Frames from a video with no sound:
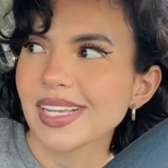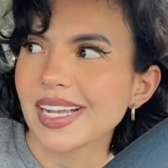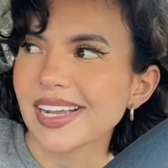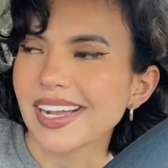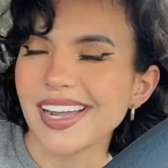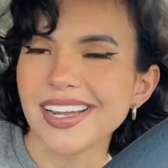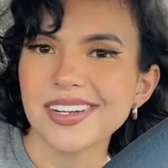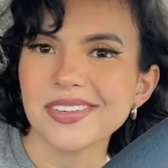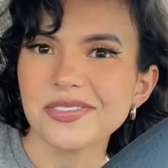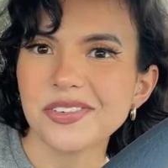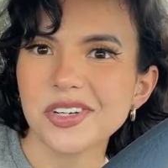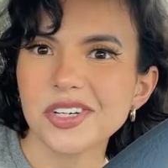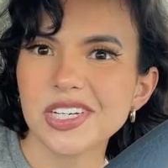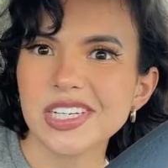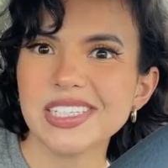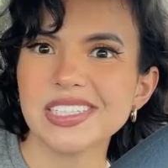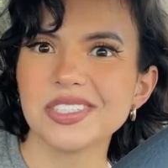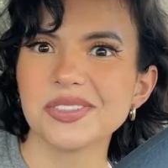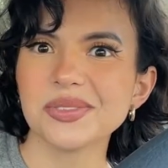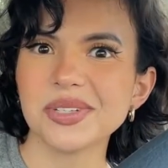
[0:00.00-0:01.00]
kind of
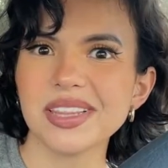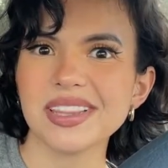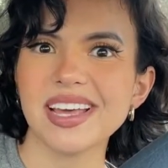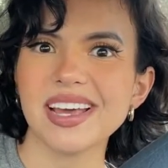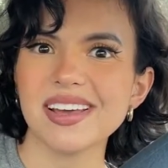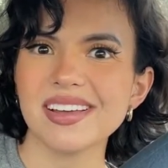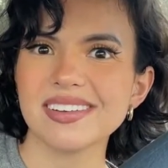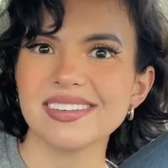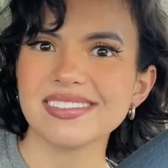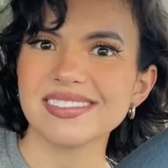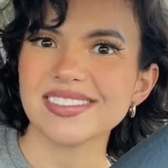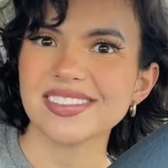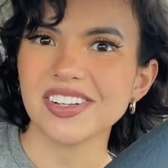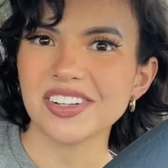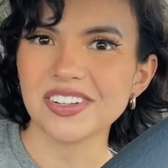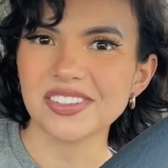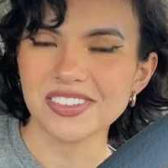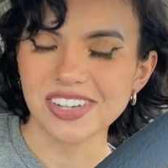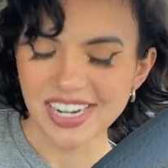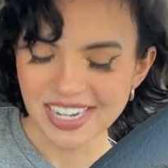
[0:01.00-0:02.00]
already doing that
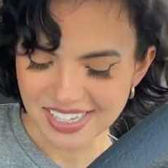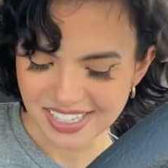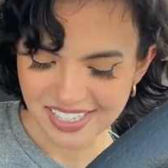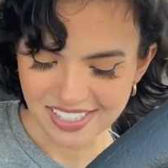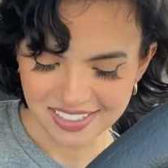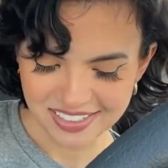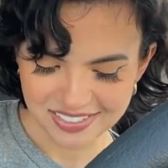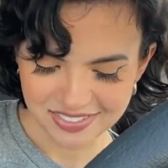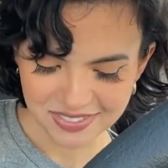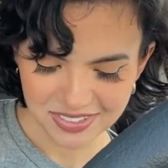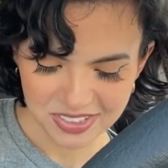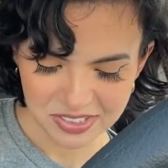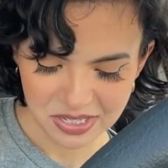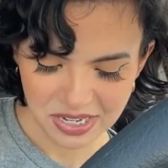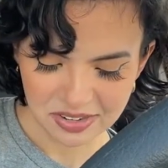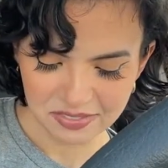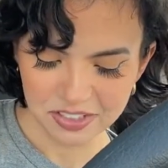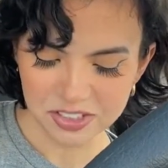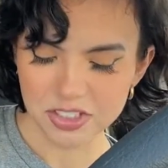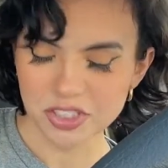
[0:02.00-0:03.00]
already when you
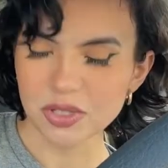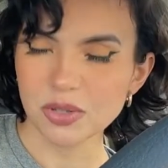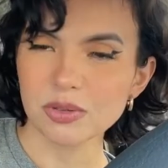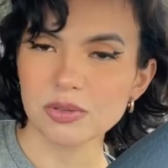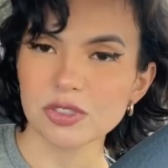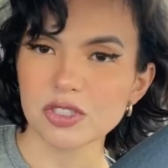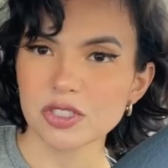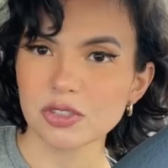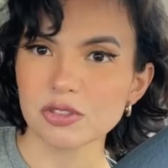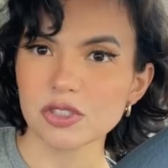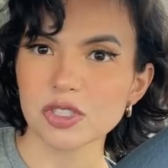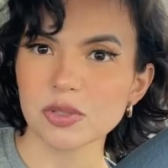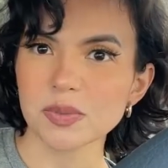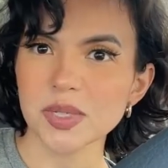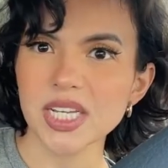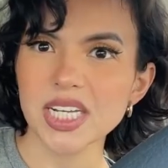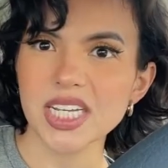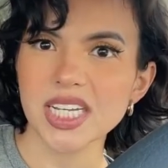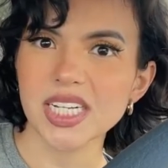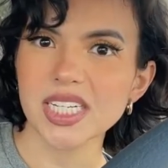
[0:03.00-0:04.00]
have your own social
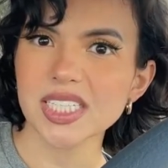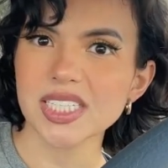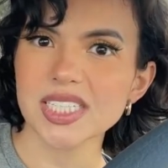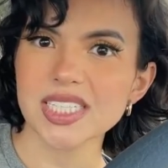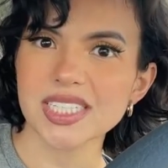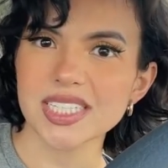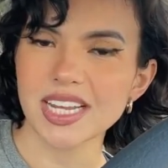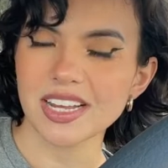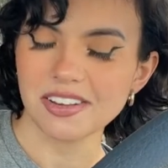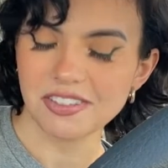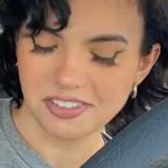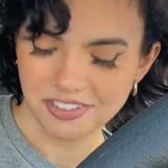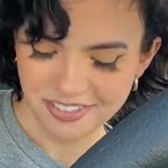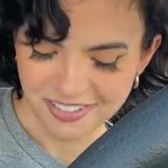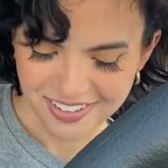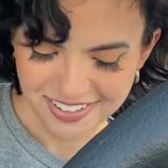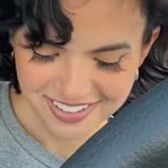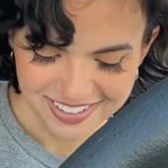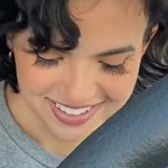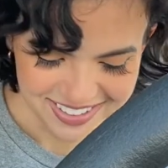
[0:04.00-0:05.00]
media and stuff.
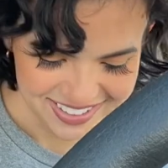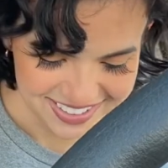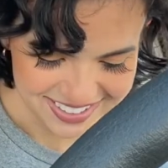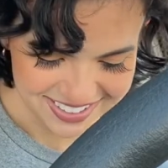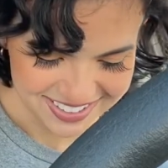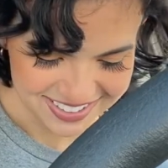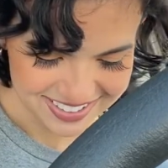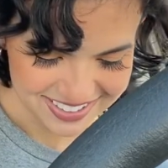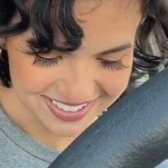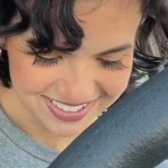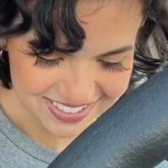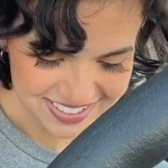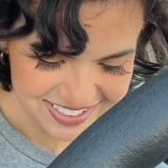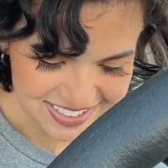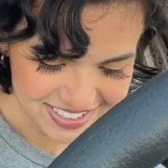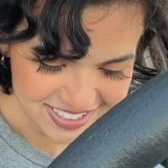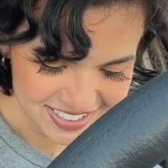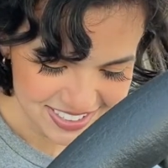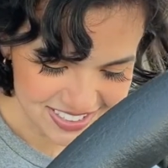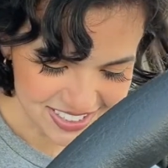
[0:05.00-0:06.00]

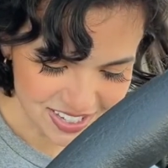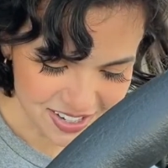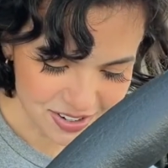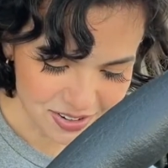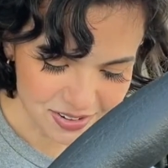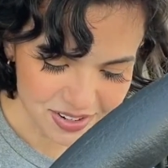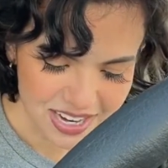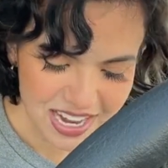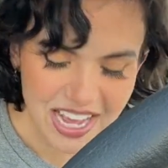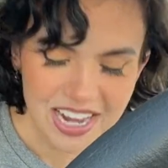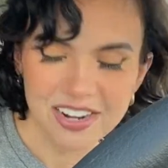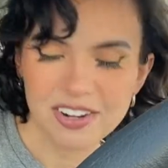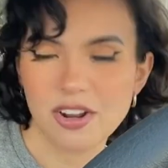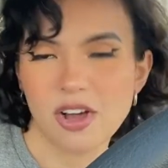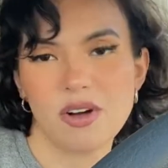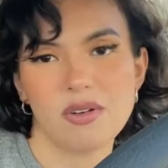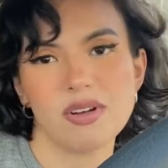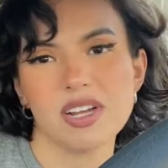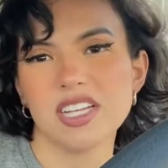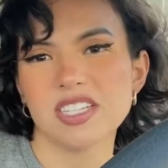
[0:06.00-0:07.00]
So I don't
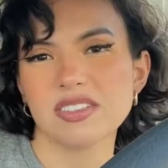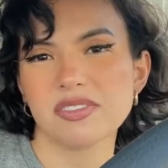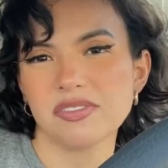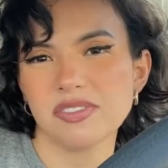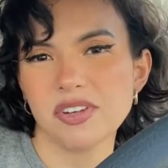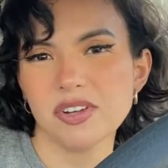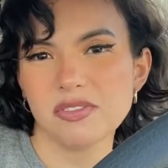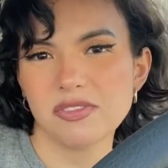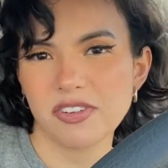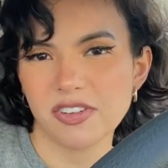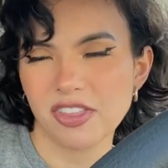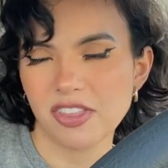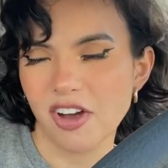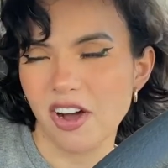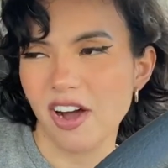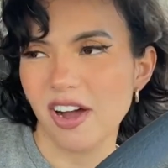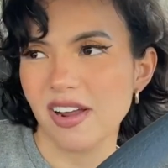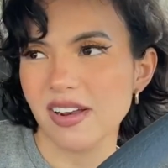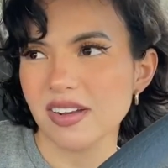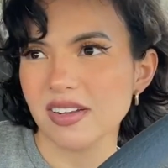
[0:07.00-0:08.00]
know, it's food for
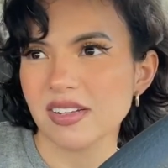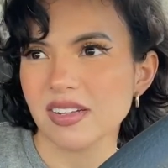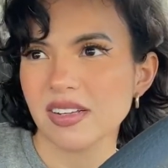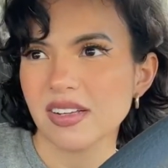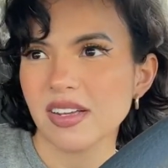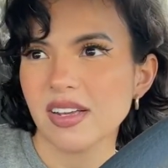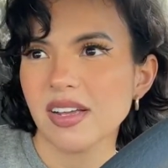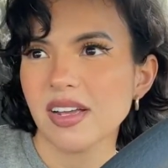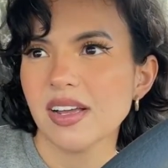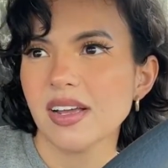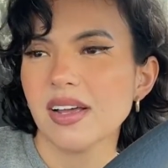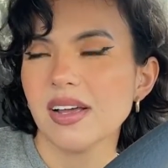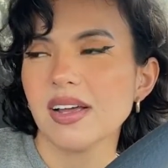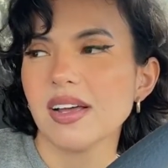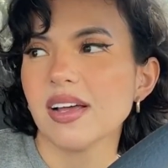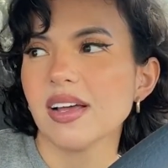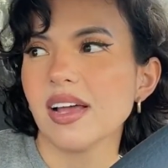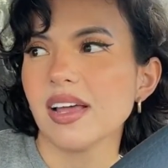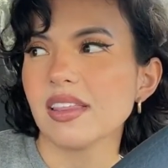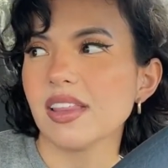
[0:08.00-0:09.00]
thought.
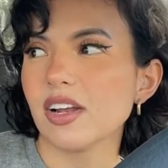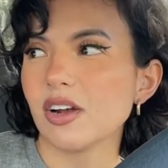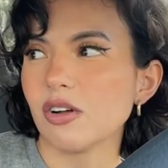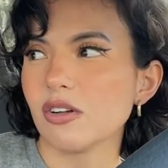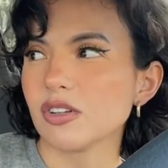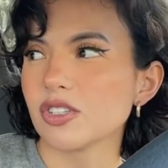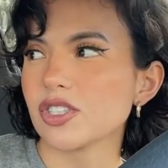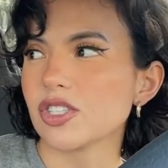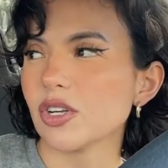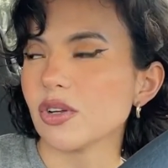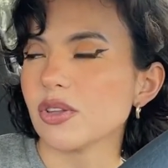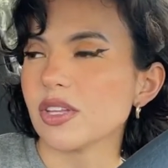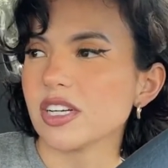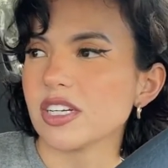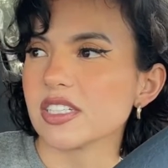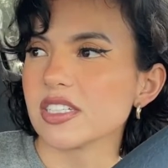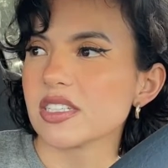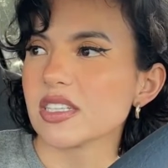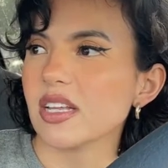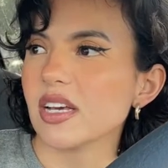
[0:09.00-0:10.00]
And then also
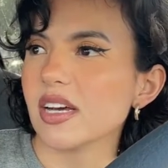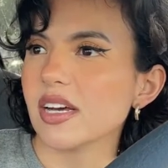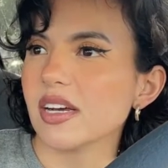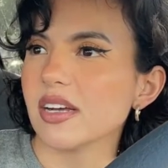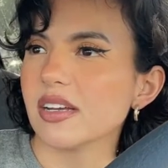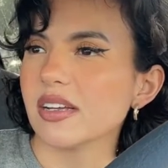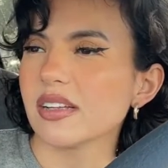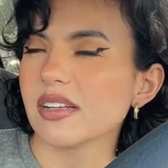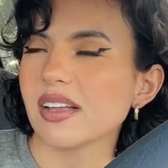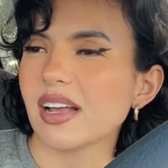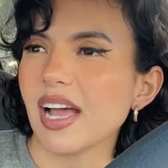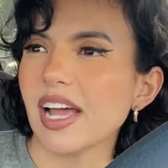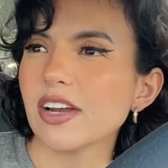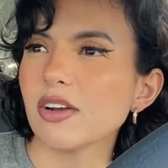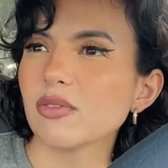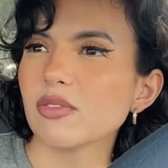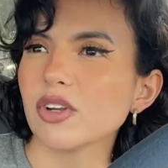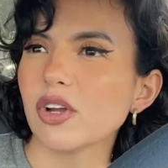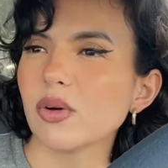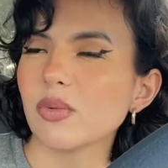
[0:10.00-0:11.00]
there's the, I
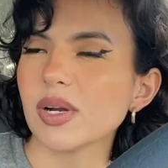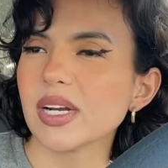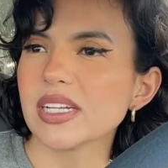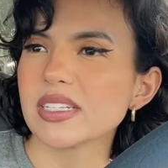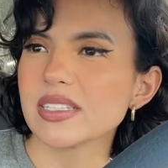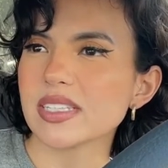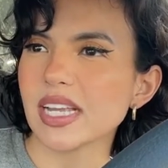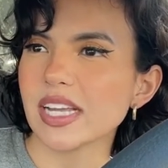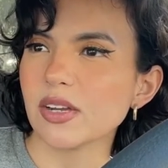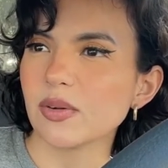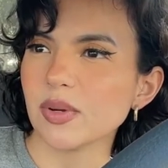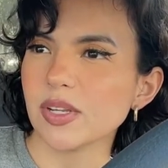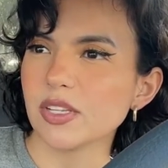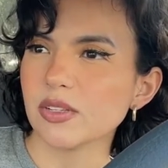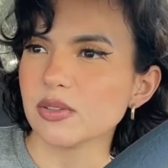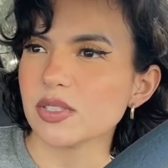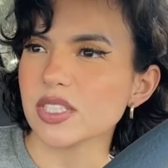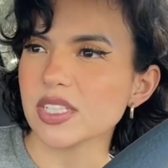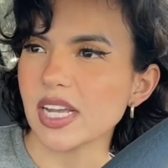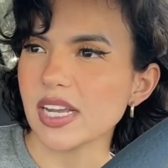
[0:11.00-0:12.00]
don't know what it's like when
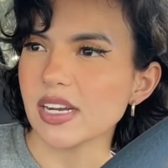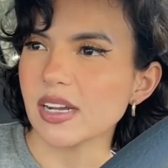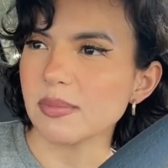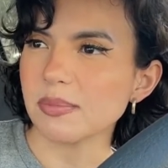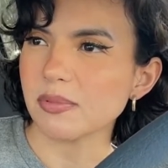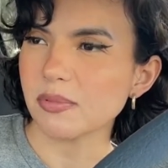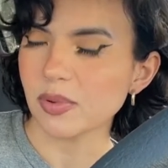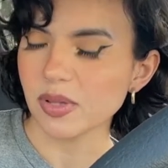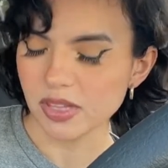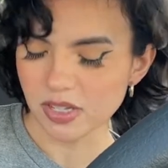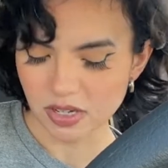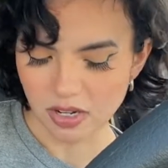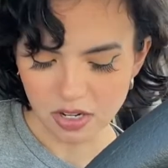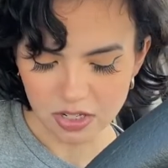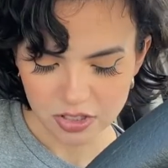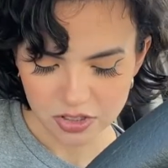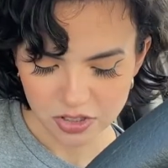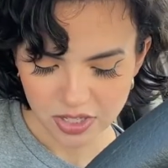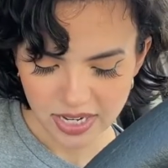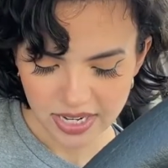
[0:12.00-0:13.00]
you sign up with a
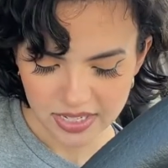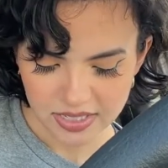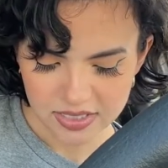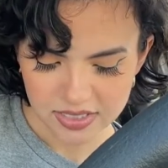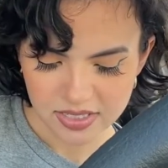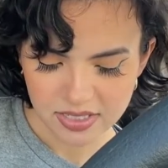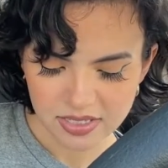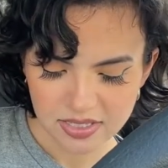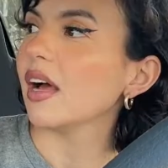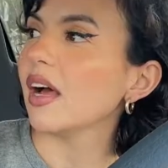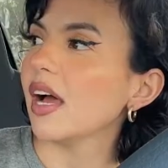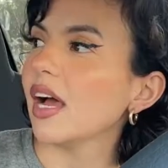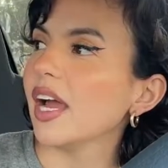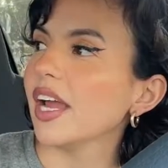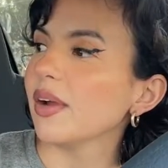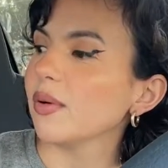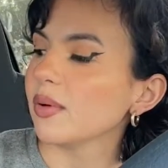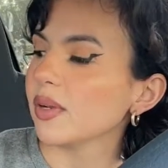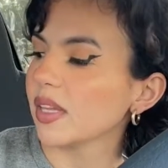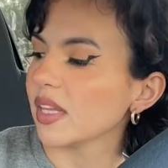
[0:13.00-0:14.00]
contract.
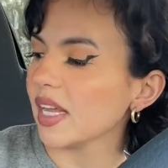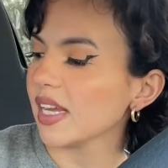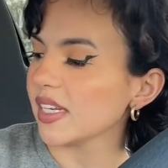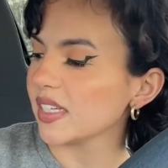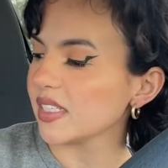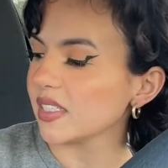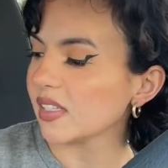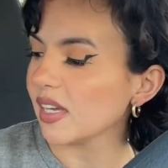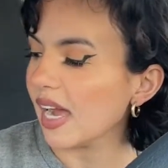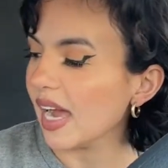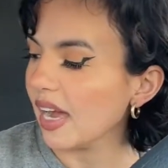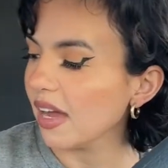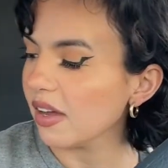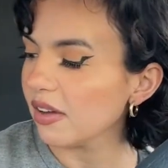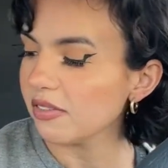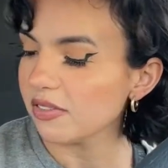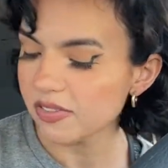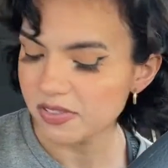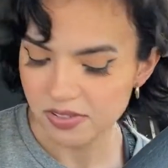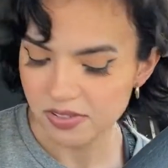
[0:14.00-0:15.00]
I would like to have